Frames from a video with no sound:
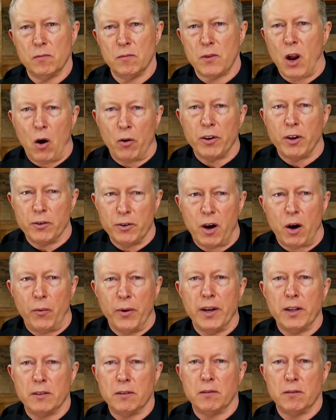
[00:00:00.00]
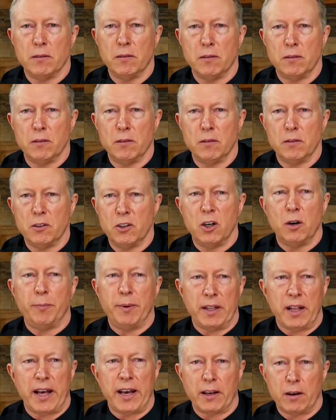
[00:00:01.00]
Oh, you'll know it. You'll be
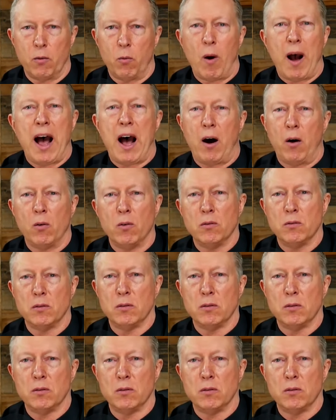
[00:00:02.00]
like, wow.